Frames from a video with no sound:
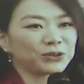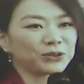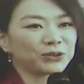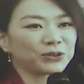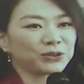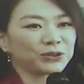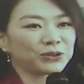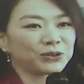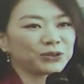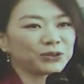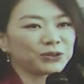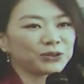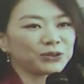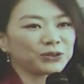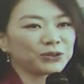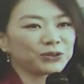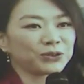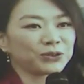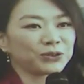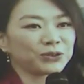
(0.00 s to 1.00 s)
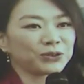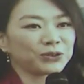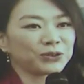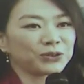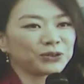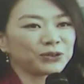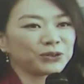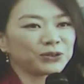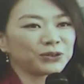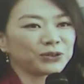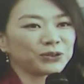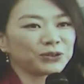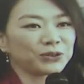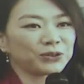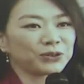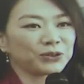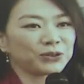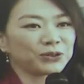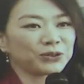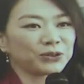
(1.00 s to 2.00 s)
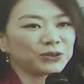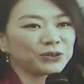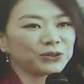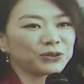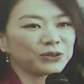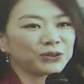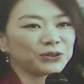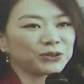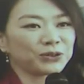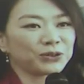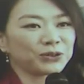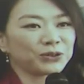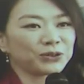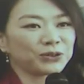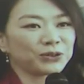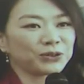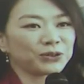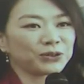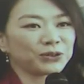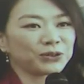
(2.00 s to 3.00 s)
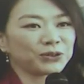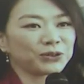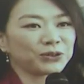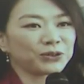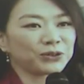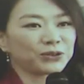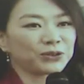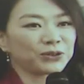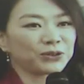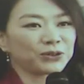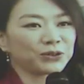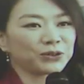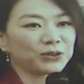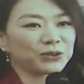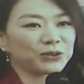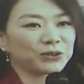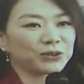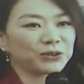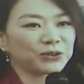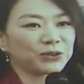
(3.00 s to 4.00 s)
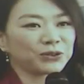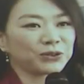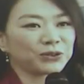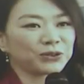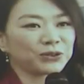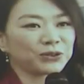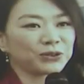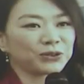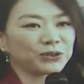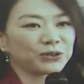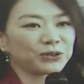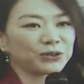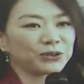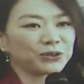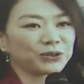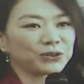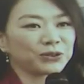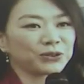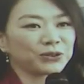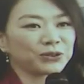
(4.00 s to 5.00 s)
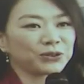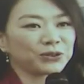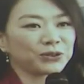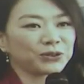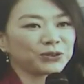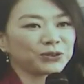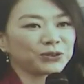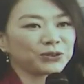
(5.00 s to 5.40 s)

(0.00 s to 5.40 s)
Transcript: No words are spoken by the person on screen.